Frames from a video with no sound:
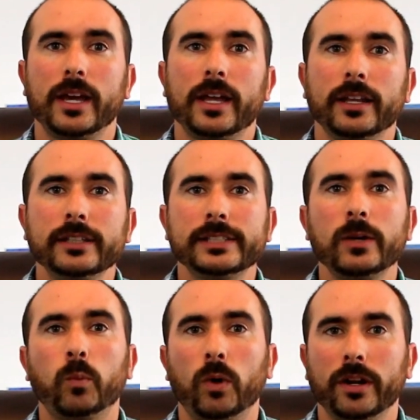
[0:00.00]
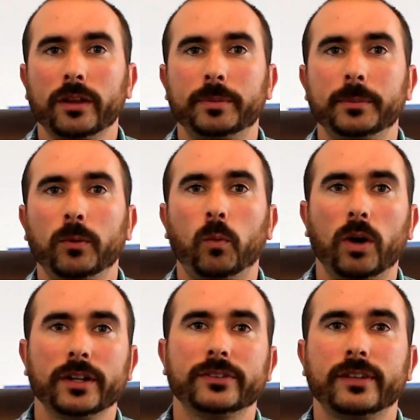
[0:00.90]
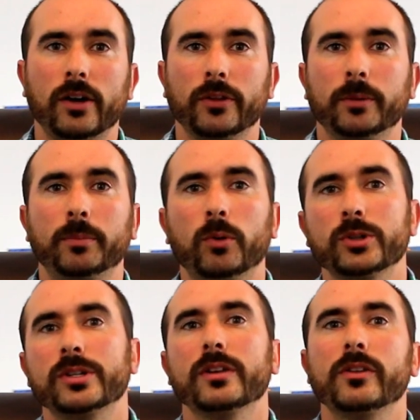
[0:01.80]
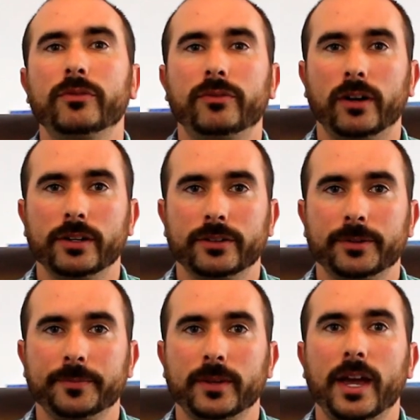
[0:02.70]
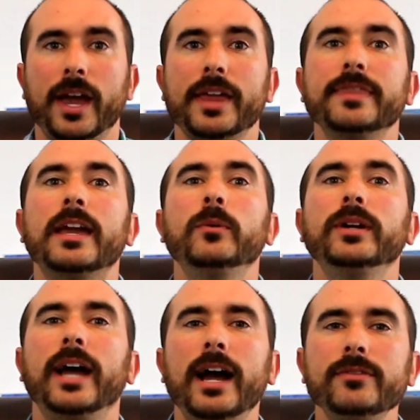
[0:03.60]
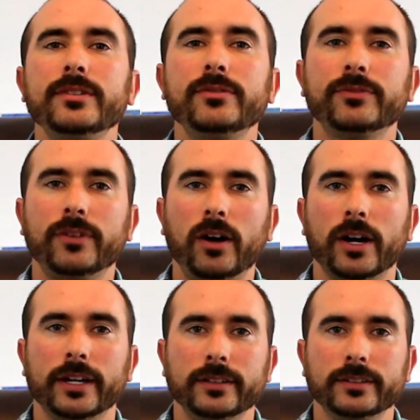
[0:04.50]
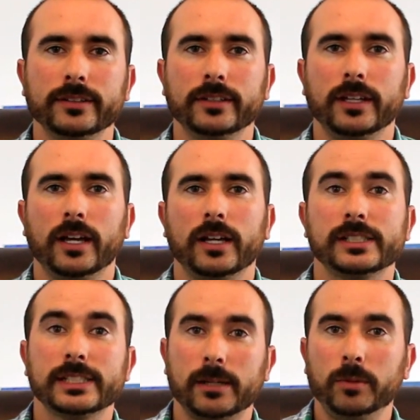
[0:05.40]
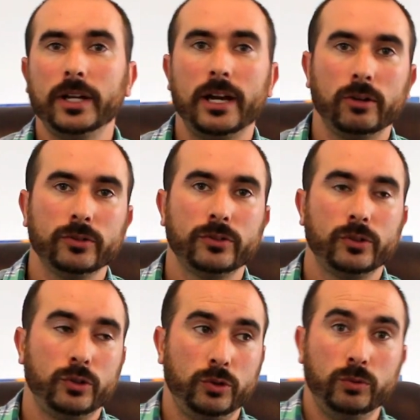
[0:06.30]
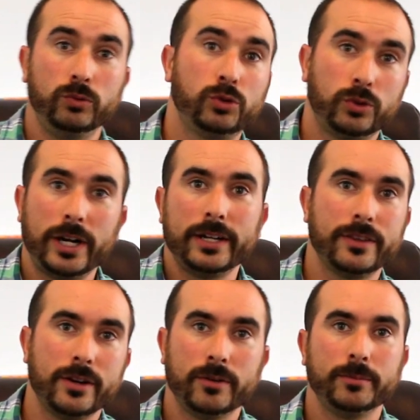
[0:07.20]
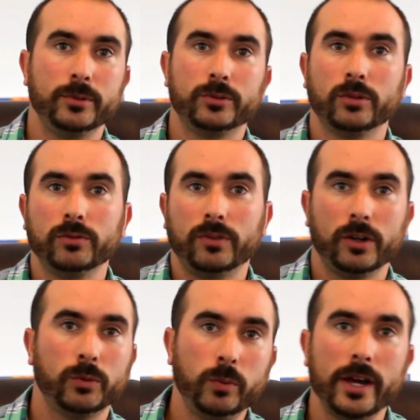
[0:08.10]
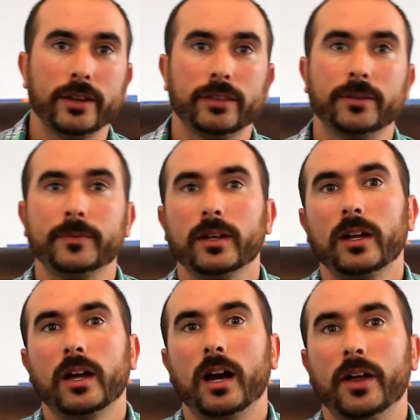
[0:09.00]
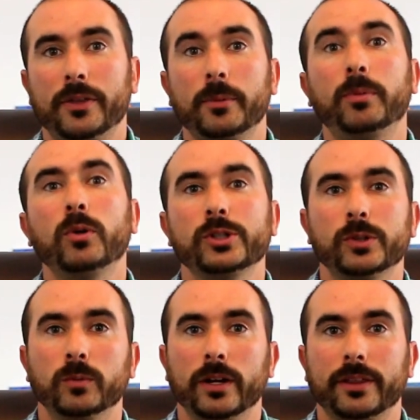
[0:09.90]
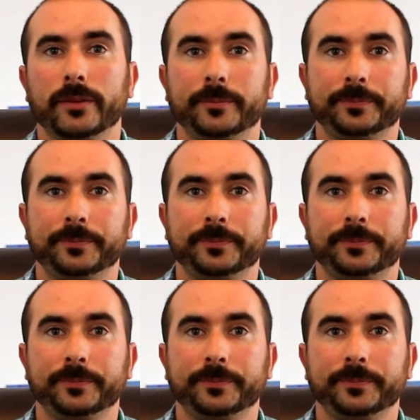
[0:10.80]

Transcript: Let's say one of the people want to sell their portion of the fund. They would have to find someone else to trade their mutual fund with, their portion with.